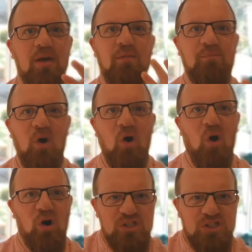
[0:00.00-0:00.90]

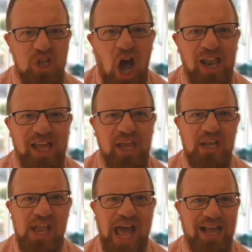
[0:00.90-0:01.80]
four. Dalek
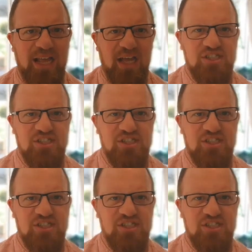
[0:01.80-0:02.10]
attack.